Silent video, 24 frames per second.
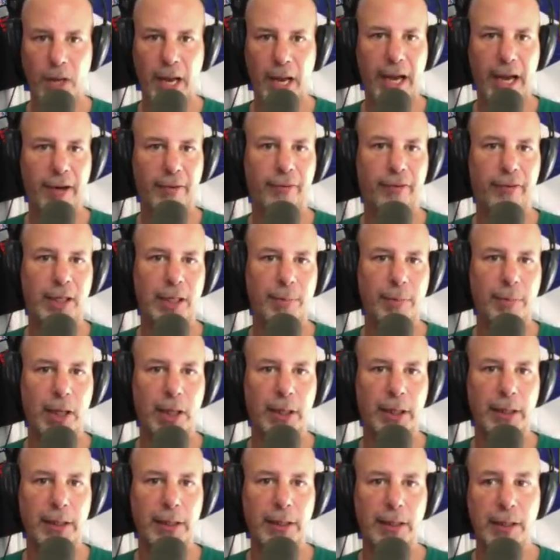at a flea
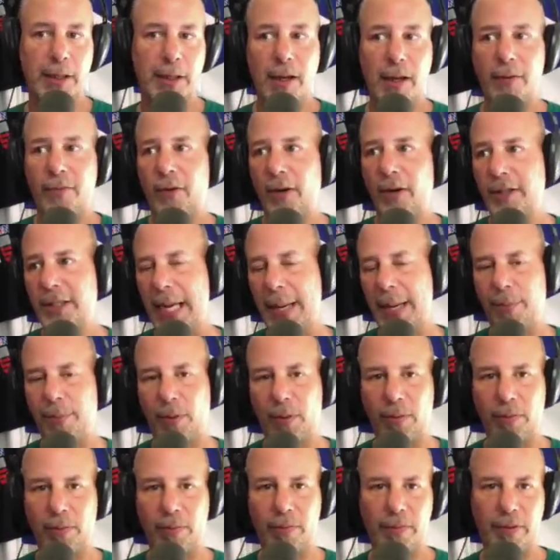market. For
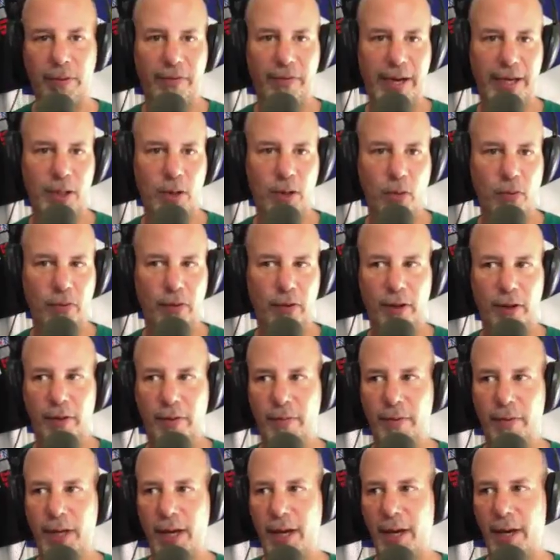example, the Vancouver
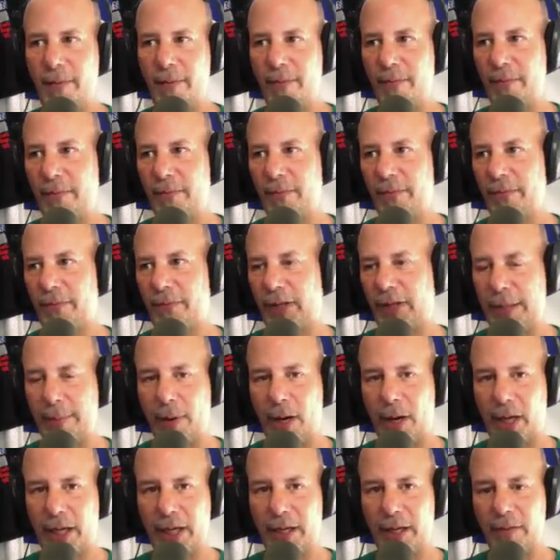flea
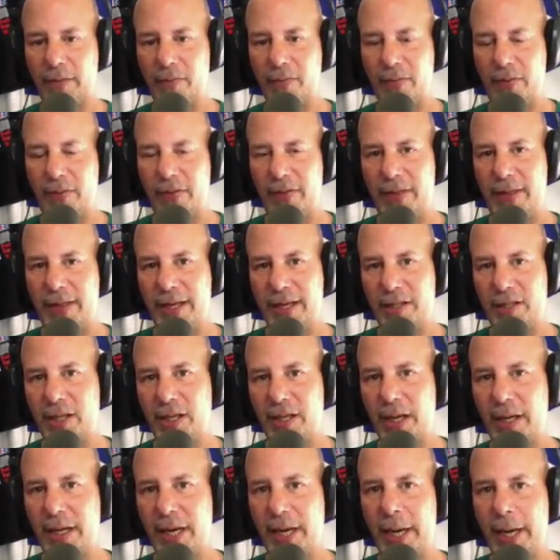market this
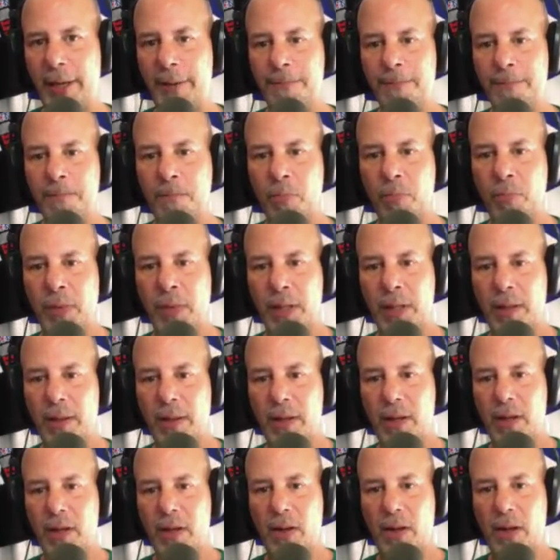Sunday,
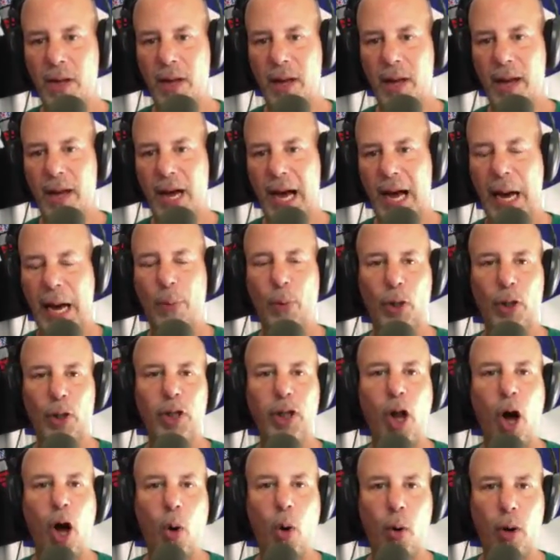I will
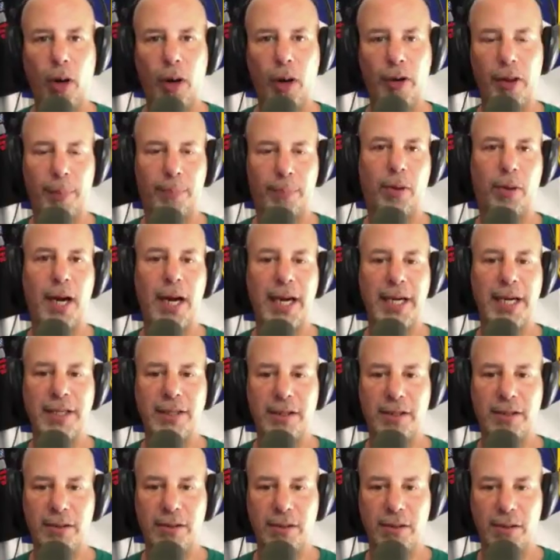lower the
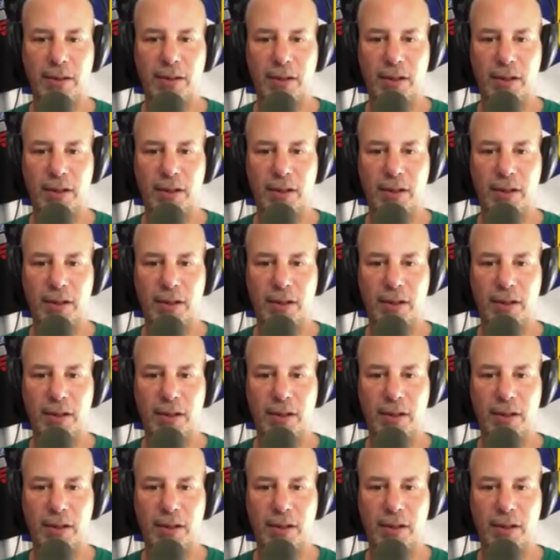price